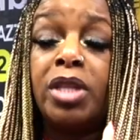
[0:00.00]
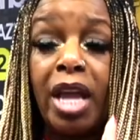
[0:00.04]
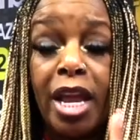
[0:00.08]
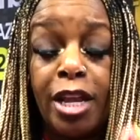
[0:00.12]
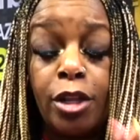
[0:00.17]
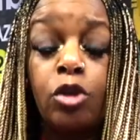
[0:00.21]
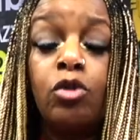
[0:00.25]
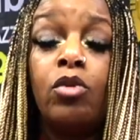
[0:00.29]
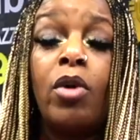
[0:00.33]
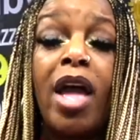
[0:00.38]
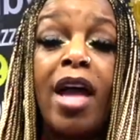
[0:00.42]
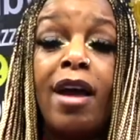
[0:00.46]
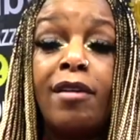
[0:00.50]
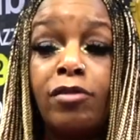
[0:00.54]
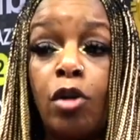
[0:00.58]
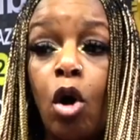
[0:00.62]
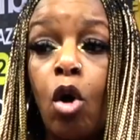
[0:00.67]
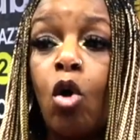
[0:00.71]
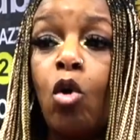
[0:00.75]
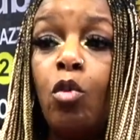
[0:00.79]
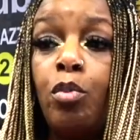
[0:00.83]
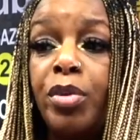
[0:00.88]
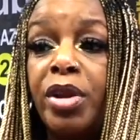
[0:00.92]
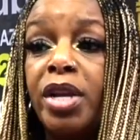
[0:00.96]
They do have an
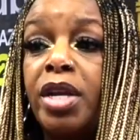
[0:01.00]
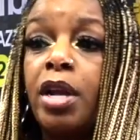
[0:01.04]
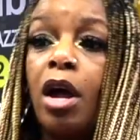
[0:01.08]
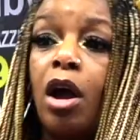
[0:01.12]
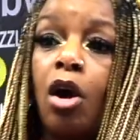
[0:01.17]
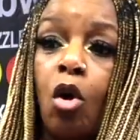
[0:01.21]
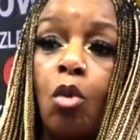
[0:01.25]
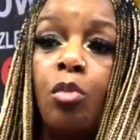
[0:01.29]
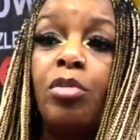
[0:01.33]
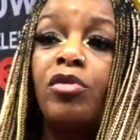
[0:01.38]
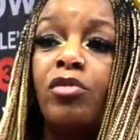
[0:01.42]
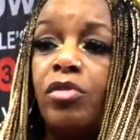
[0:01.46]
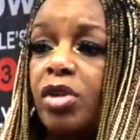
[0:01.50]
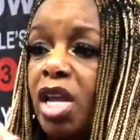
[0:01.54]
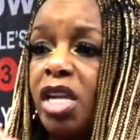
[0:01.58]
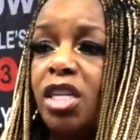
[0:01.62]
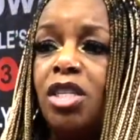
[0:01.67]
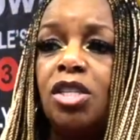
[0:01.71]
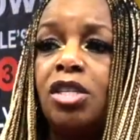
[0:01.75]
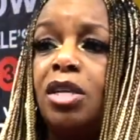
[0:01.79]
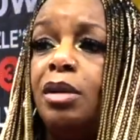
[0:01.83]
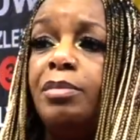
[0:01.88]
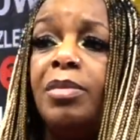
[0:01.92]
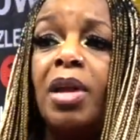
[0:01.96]
open, open
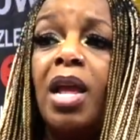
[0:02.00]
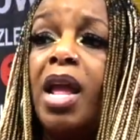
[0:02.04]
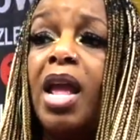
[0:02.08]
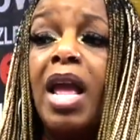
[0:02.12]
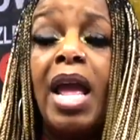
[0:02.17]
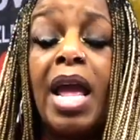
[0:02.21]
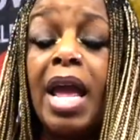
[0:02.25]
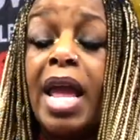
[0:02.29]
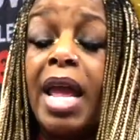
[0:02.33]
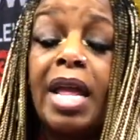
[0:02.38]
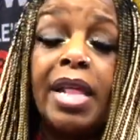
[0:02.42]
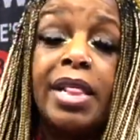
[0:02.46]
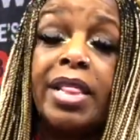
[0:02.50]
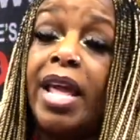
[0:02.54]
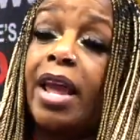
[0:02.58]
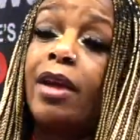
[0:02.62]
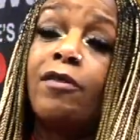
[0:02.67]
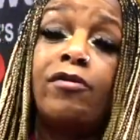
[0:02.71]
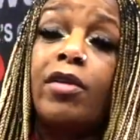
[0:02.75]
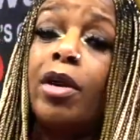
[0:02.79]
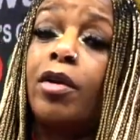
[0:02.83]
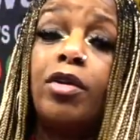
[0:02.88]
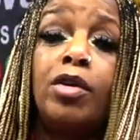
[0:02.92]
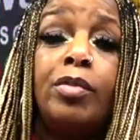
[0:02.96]
relationship and
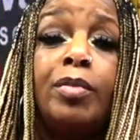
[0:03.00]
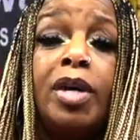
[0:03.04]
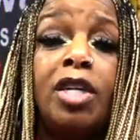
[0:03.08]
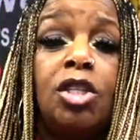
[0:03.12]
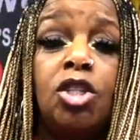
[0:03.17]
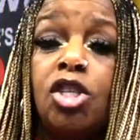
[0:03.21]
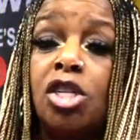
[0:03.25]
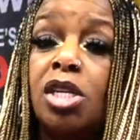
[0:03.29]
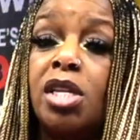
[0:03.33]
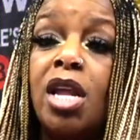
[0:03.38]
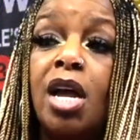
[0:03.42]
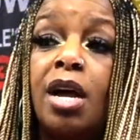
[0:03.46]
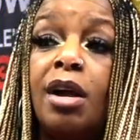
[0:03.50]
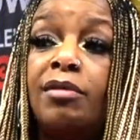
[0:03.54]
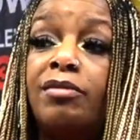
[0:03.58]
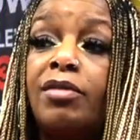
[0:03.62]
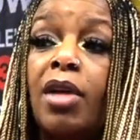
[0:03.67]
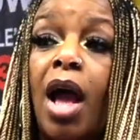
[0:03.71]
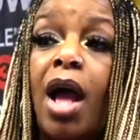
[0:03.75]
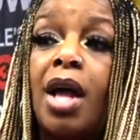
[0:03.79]
they're very much in love.